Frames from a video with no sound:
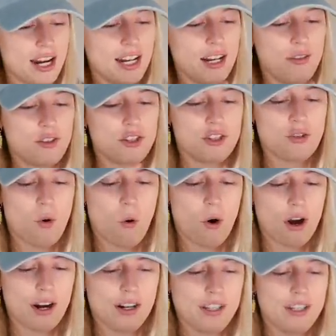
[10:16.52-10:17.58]
it in the
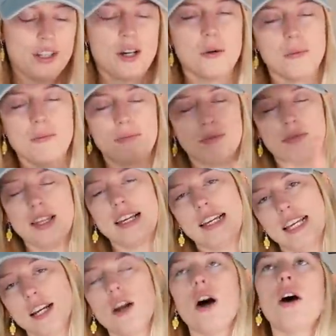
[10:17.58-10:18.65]
store, you know,
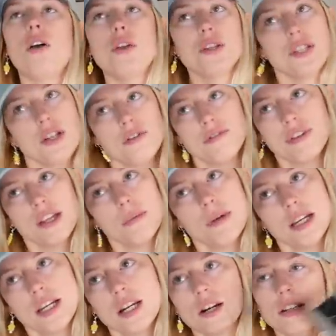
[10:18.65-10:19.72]
thinking, oh, there's no film
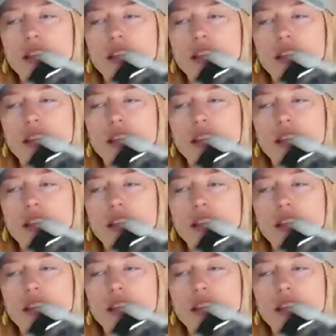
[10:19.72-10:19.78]
in here.